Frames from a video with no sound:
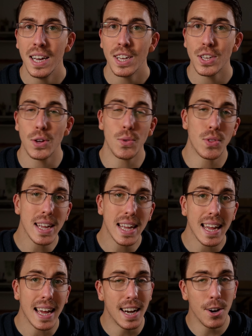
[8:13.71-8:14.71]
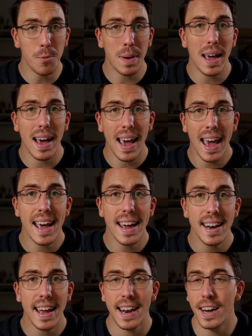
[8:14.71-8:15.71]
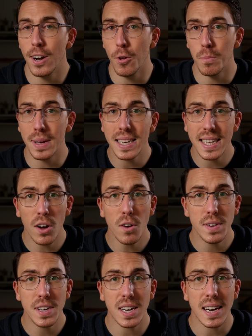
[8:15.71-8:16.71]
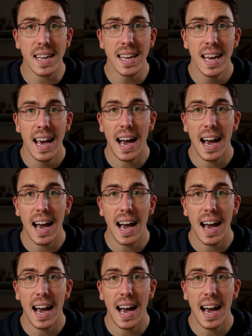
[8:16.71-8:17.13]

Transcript: So thinking a little bit ahead and a little bit selfishly,